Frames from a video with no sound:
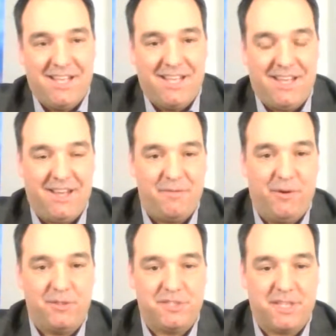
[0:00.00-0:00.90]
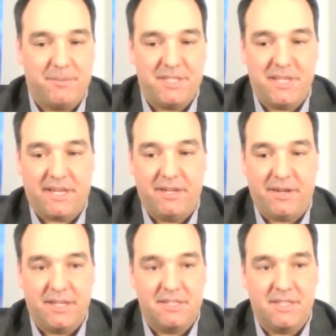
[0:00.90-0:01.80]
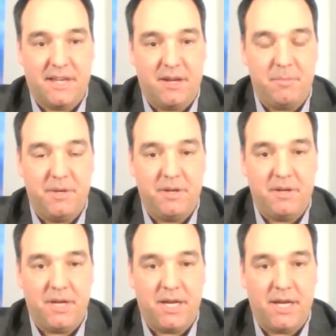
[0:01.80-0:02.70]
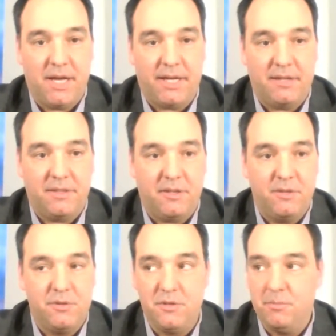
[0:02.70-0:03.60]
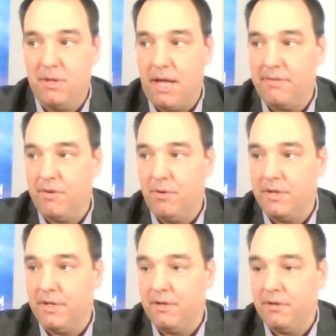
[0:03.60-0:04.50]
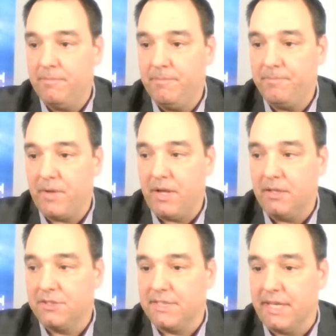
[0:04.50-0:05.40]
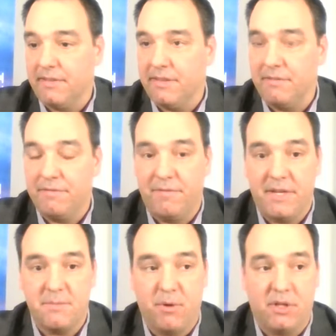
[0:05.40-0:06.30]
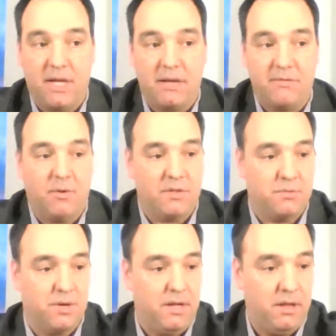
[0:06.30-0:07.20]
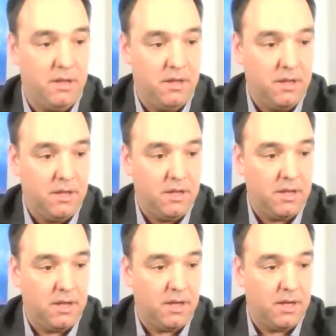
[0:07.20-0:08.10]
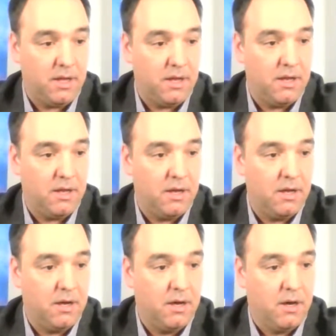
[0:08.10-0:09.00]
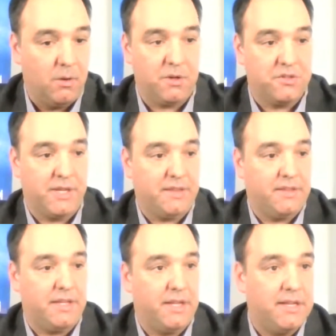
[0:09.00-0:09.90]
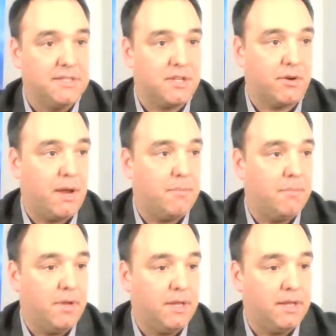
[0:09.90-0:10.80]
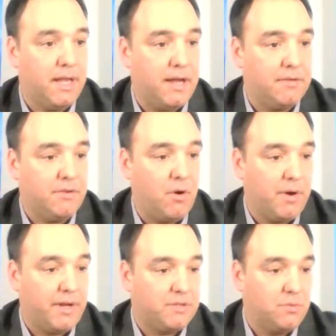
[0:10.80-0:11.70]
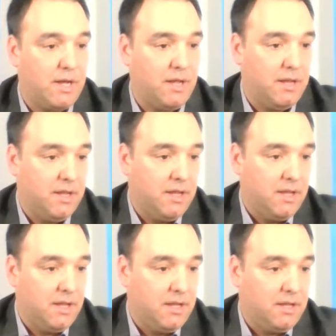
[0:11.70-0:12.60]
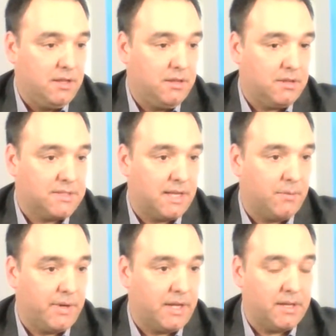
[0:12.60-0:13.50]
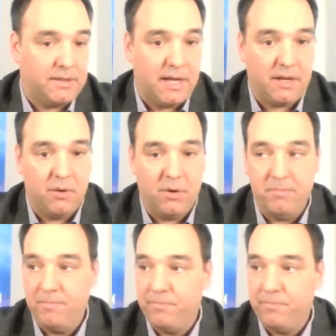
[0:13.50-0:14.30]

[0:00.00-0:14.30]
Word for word: Hey folks, just give me a sec here, getting set up here. I got the YouTube live going here, just getting the Facebook live going as well. Want to get the Instagram live going as well. Looks that we got that going.